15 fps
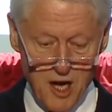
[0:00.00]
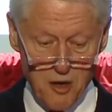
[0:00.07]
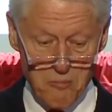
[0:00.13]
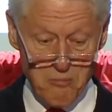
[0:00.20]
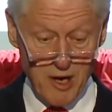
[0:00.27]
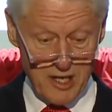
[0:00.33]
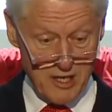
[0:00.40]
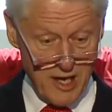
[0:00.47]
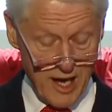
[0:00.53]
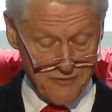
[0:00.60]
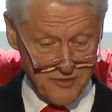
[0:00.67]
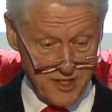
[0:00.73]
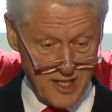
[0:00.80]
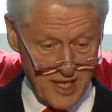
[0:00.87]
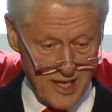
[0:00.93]
But you have
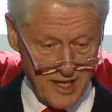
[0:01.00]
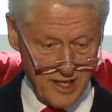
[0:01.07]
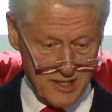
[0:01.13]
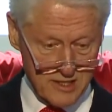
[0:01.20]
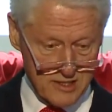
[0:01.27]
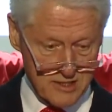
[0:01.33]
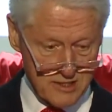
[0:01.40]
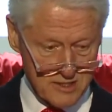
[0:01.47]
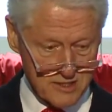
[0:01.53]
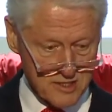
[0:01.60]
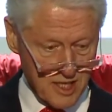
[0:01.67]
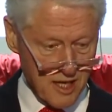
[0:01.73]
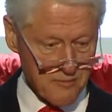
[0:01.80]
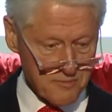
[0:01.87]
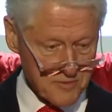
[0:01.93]
to take
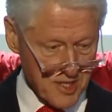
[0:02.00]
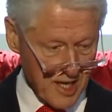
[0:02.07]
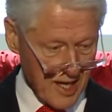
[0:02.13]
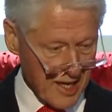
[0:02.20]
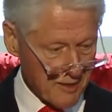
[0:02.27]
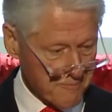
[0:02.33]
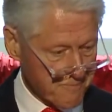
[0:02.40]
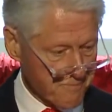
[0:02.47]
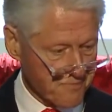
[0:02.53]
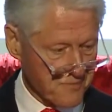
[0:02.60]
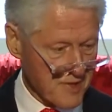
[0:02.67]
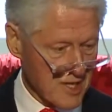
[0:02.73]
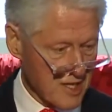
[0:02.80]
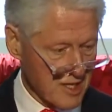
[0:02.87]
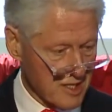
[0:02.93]
some time
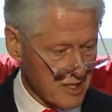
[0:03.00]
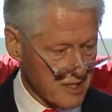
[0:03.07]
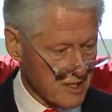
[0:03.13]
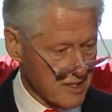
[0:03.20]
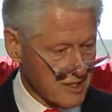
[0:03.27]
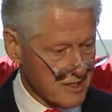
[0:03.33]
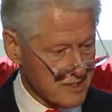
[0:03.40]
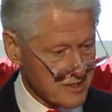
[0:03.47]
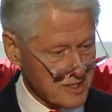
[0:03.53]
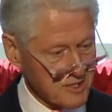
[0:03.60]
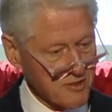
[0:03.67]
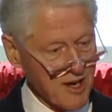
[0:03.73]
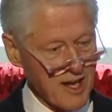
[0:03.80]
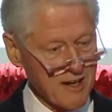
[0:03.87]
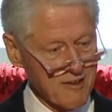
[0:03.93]
to
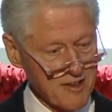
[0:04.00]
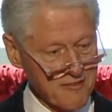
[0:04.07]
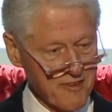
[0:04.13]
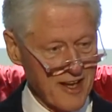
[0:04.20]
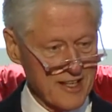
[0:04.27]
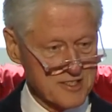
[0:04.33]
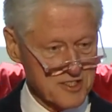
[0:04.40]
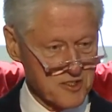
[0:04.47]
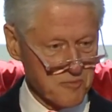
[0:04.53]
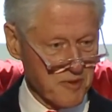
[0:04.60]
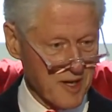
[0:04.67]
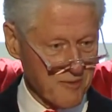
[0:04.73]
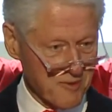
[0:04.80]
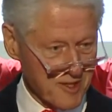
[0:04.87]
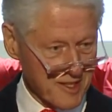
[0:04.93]
try to advance the
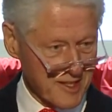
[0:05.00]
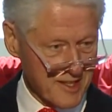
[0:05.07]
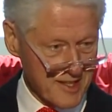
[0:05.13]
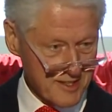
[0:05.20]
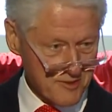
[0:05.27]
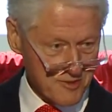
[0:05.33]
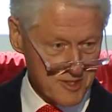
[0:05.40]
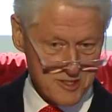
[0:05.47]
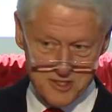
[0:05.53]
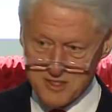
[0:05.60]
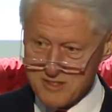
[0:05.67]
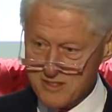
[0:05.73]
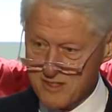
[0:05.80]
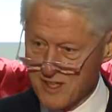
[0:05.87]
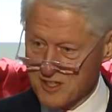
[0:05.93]
public interest
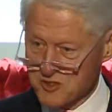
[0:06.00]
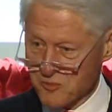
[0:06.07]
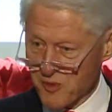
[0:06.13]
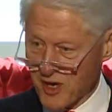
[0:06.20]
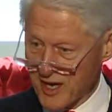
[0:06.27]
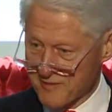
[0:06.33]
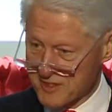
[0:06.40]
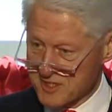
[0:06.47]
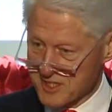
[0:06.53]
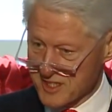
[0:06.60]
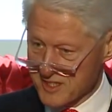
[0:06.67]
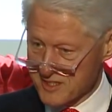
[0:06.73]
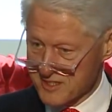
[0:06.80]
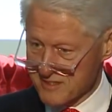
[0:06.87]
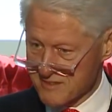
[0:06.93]
as a private
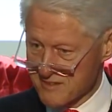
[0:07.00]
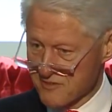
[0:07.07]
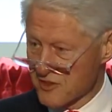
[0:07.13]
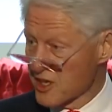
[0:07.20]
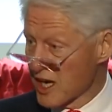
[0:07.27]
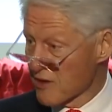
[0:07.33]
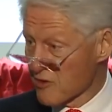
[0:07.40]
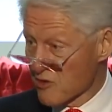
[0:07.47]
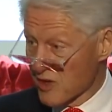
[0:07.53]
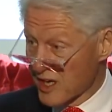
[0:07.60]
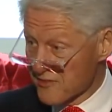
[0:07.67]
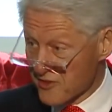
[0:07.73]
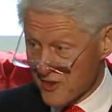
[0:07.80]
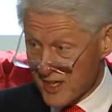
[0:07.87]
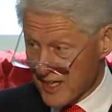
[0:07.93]
citizen, if you never run
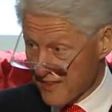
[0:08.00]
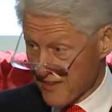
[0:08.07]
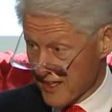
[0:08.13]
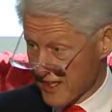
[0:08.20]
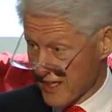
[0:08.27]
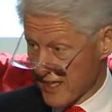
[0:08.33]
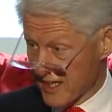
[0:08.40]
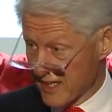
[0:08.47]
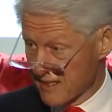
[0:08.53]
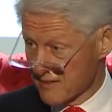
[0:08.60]
for anything again.